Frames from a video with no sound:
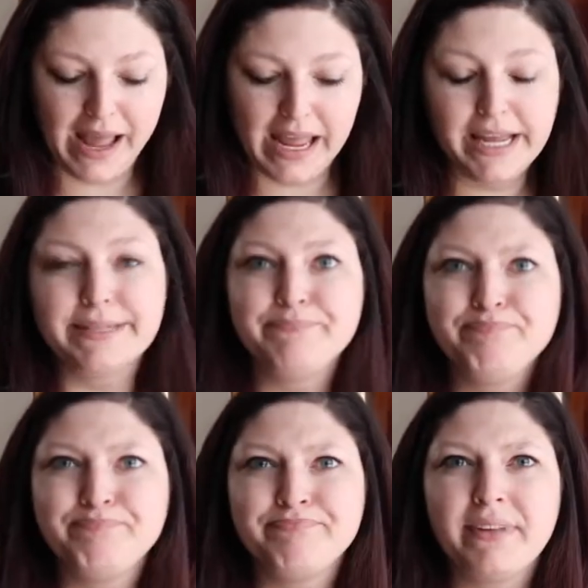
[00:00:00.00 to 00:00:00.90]
weigh?
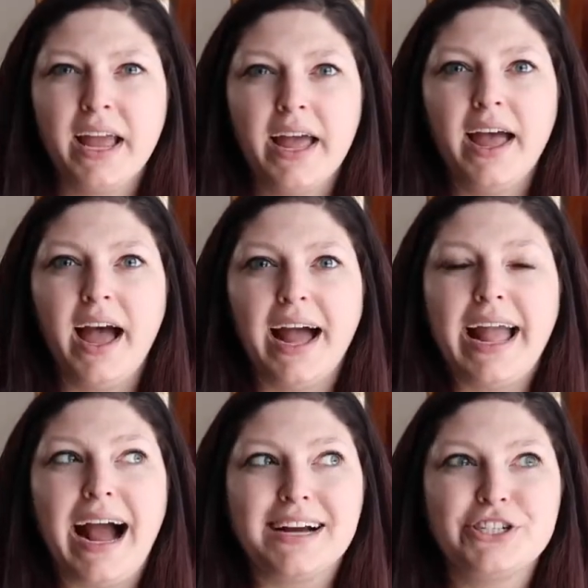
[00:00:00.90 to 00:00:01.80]
I
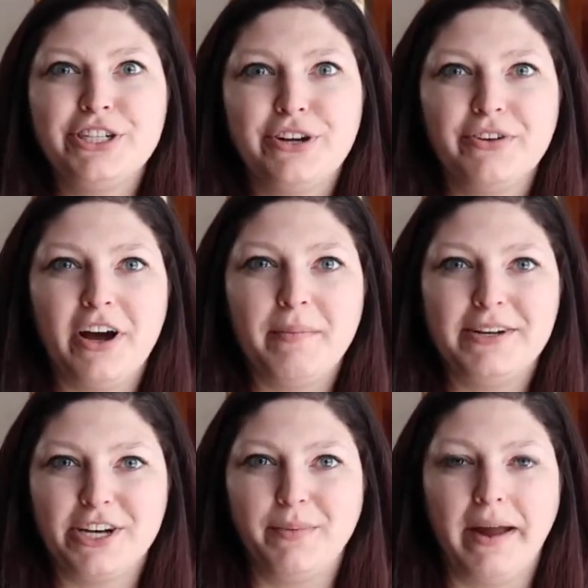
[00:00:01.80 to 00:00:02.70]
actually don't know how
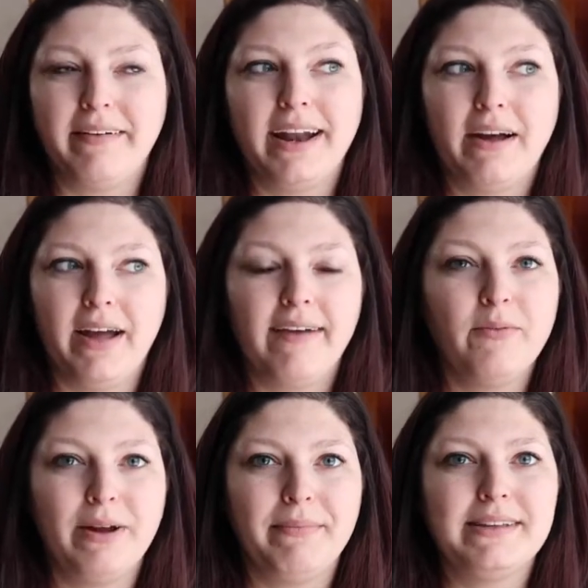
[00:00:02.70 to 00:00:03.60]
much I weigh right now. I
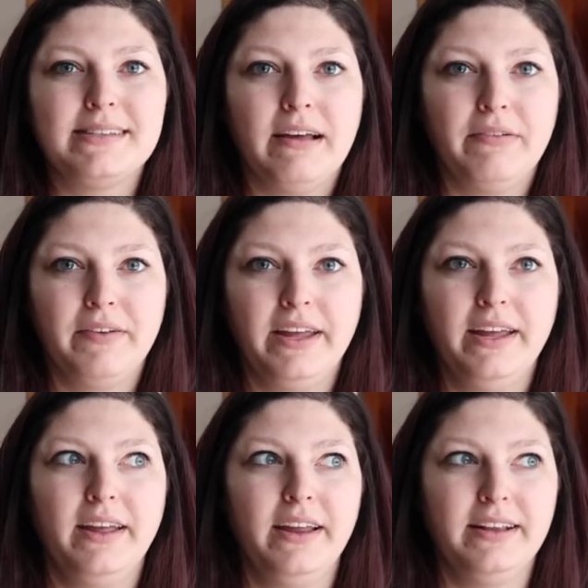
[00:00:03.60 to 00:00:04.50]
haven't weighed myself
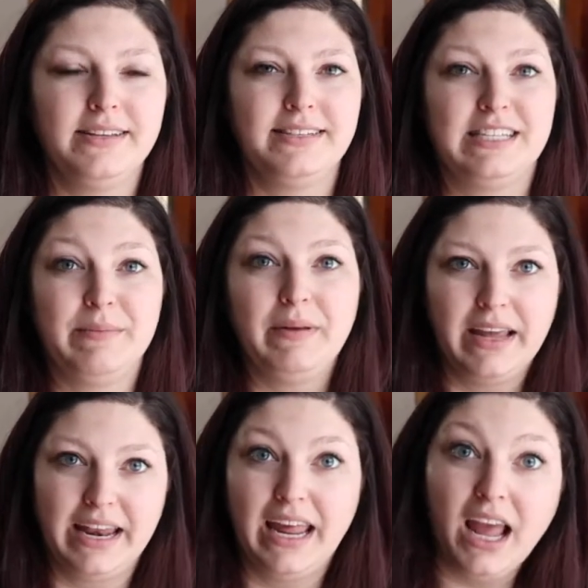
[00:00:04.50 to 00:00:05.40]
since the
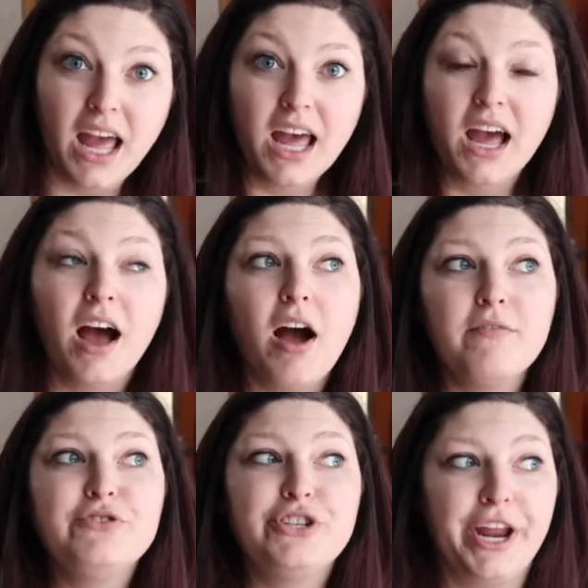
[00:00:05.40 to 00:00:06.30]
beginning
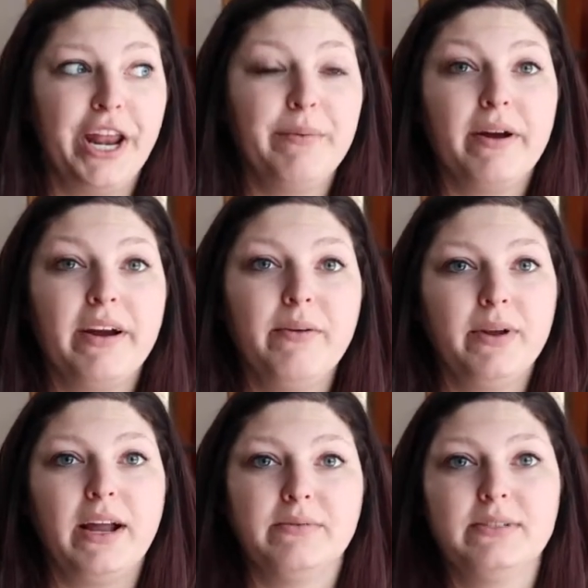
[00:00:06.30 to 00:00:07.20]
of January
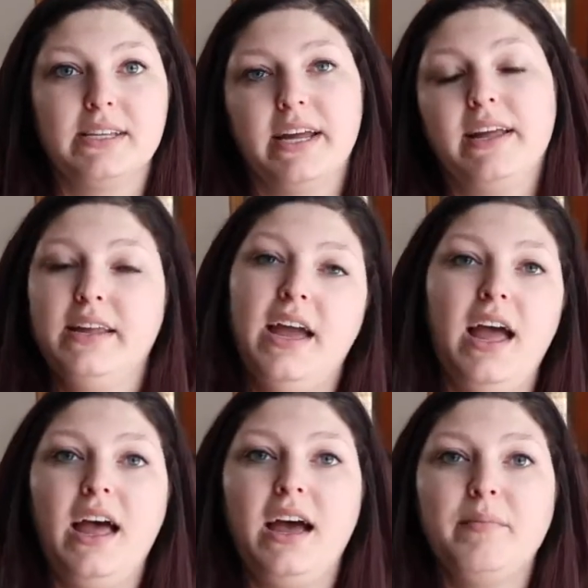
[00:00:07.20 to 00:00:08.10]
when I was like,
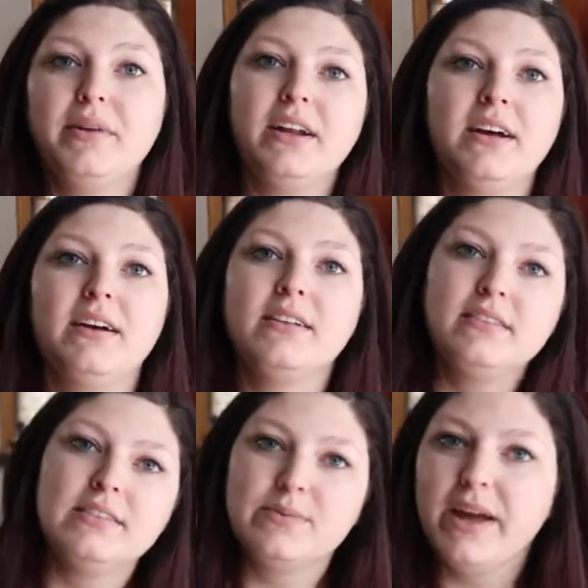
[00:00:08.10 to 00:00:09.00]
yeah, I'm gonna
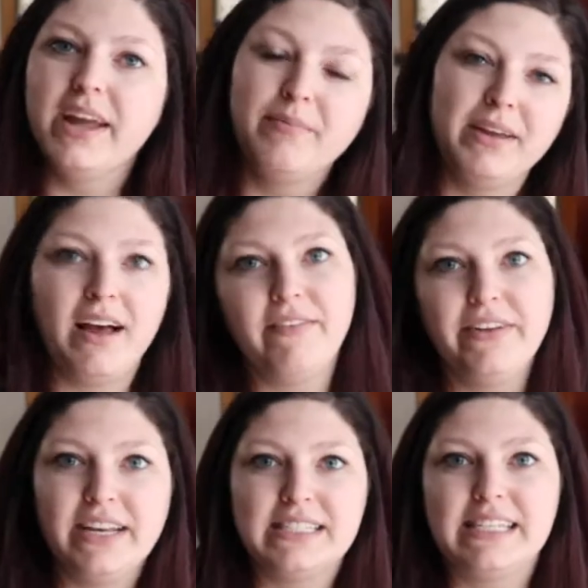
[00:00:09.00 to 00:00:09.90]
lose weight and be all
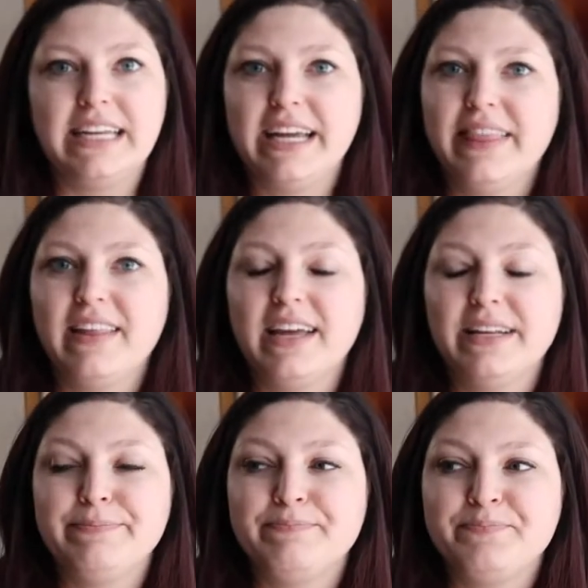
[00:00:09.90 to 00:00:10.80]
fitnessy, and
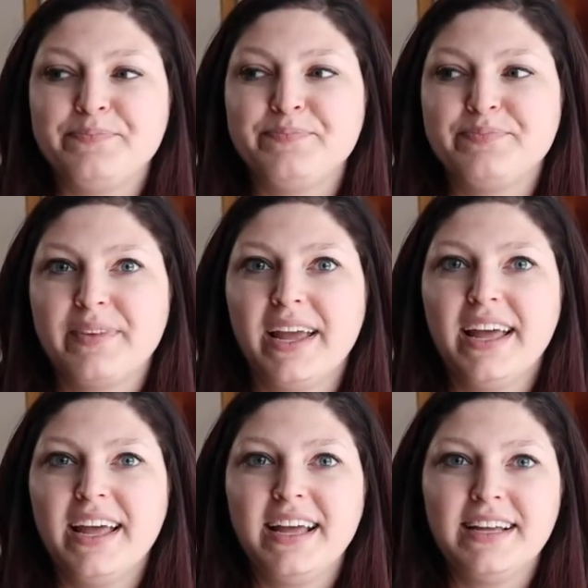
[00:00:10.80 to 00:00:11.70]
then
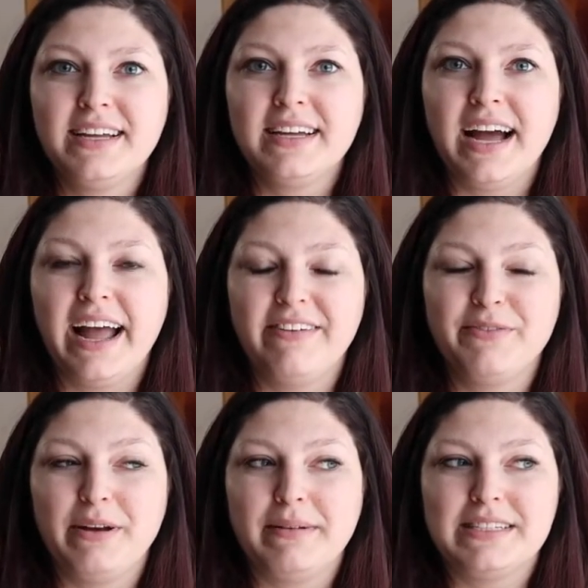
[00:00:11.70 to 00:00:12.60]
I haven't
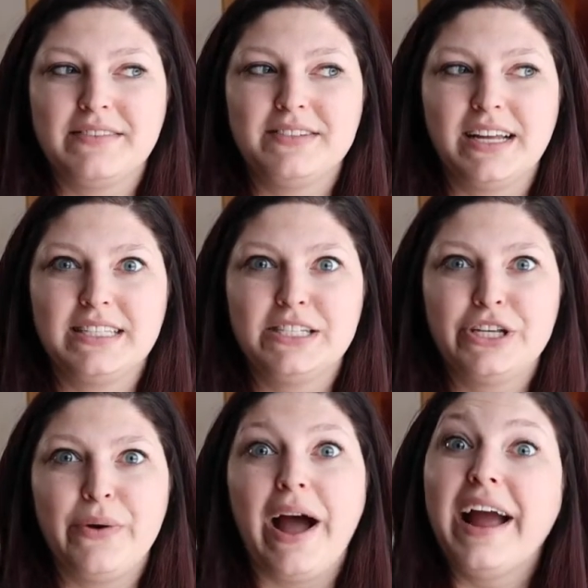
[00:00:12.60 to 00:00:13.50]
weighed myself since.
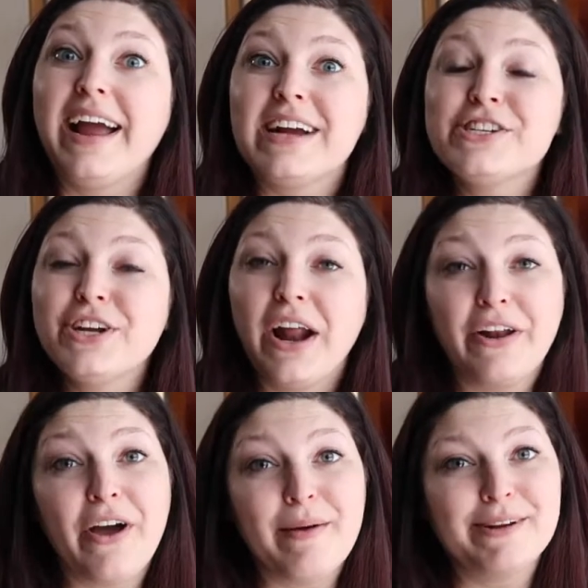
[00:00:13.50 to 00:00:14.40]
So I actually don't
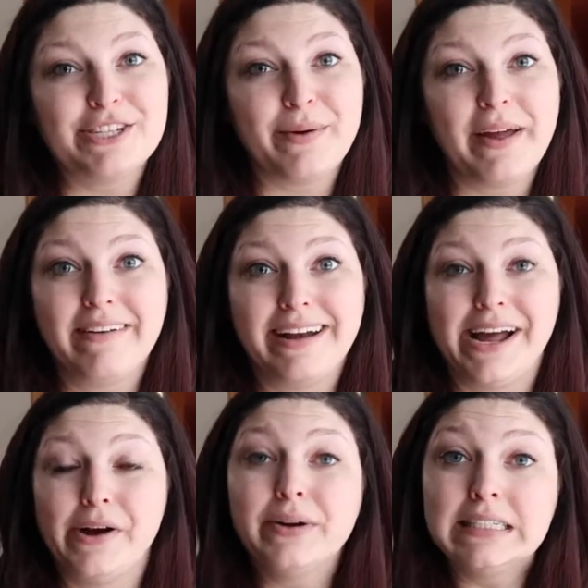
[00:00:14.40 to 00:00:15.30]
know how much I weigh right
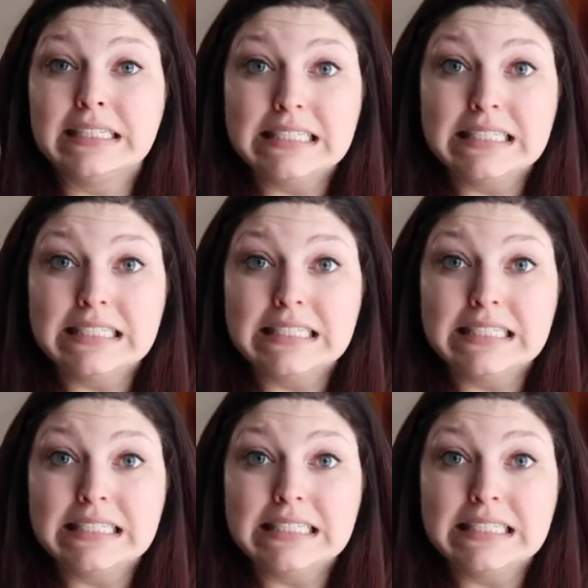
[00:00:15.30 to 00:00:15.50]
now.